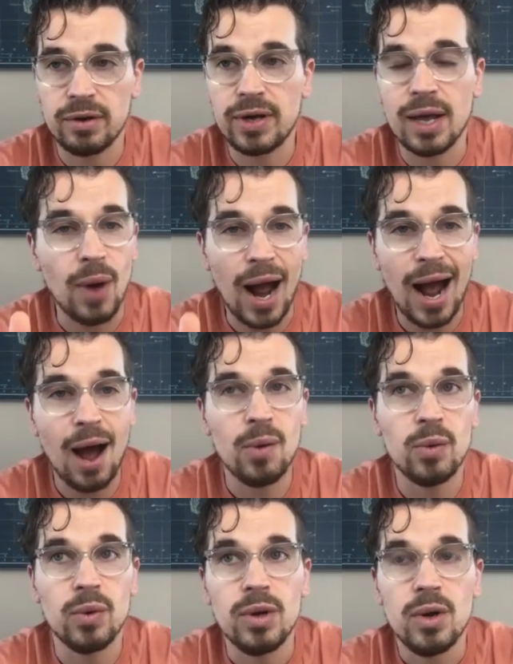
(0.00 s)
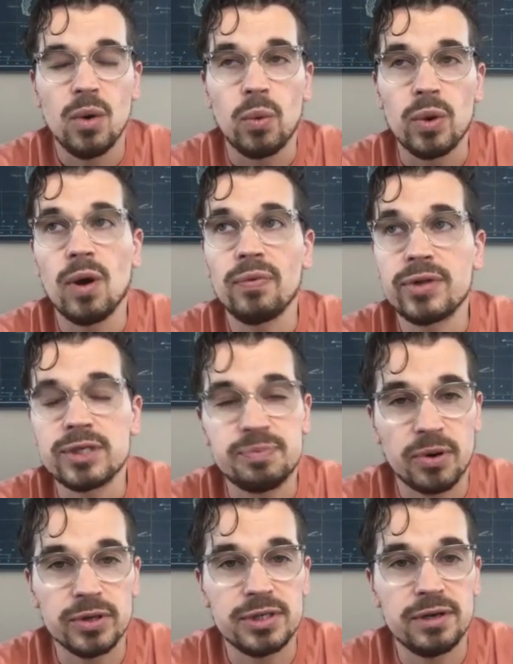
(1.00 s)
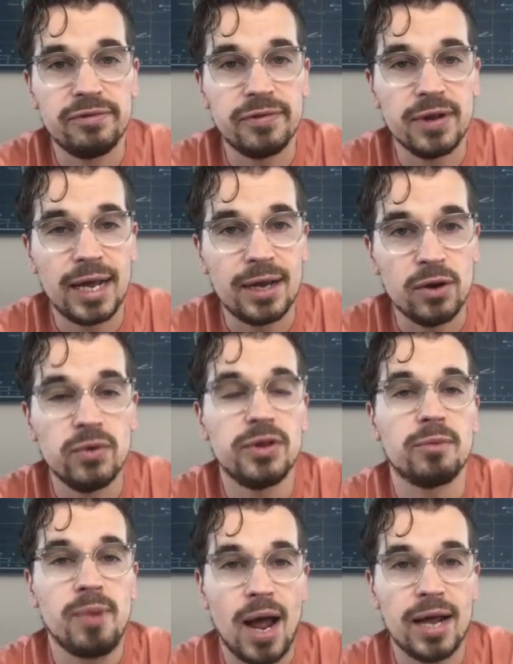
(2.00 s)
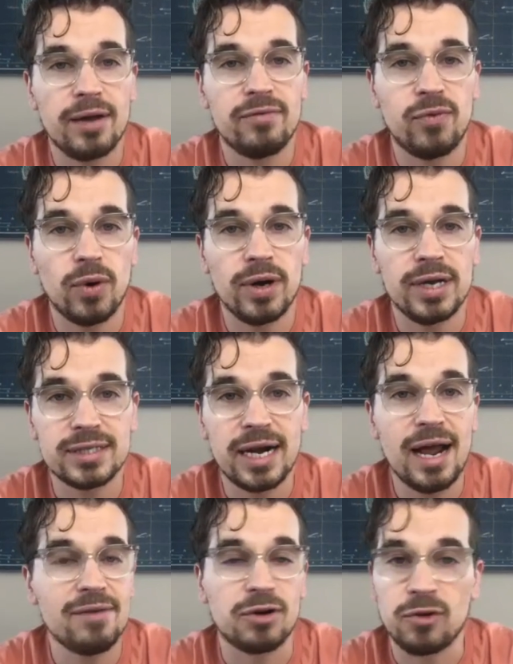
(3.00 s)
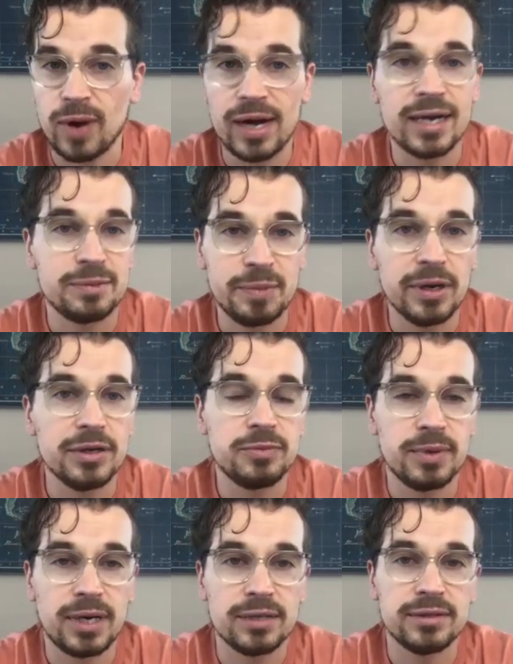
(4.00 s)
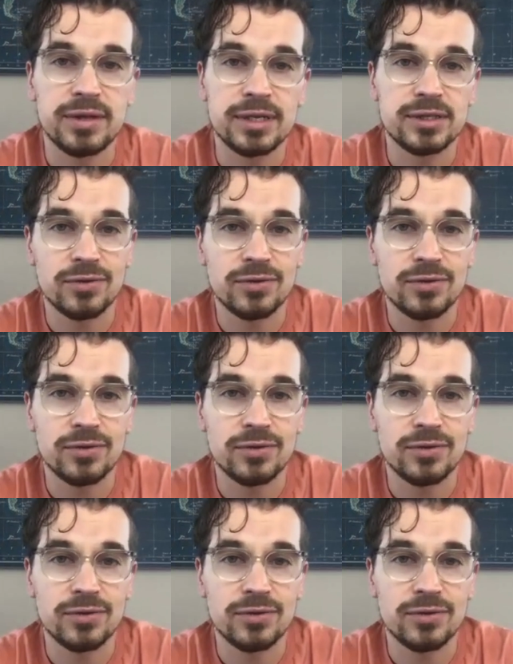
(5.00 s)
okay, how we want this person to feel like who they're buying it for is going to have a great experience because of this.